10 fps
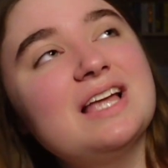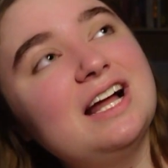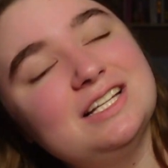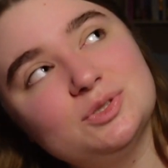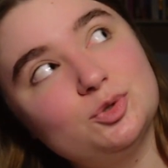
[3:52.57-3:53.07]

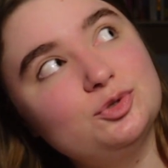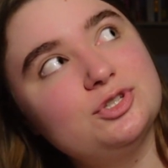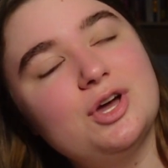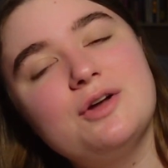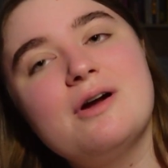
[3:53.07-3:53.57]
And it's
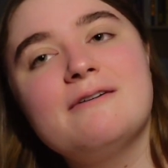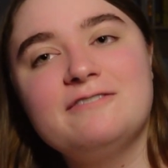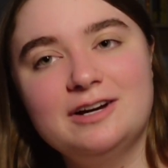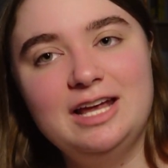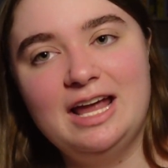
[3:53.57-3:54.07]
also
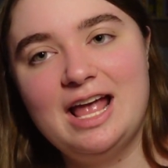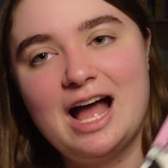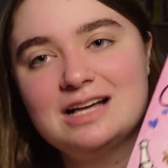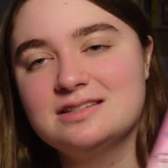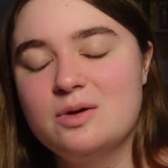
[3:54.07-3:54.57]
funny,
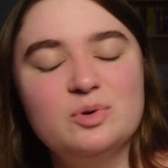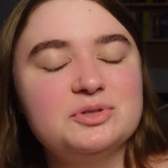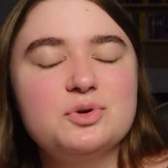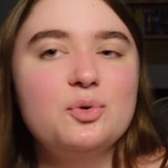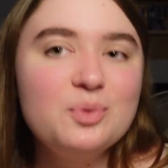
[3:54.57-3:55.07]
as her
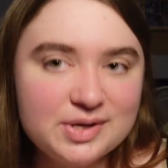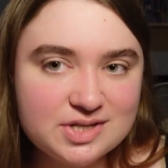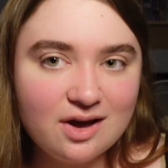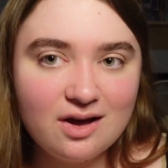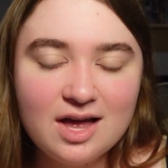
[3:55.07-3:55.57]
books always
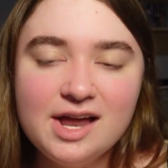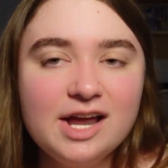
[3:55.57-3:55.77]
are.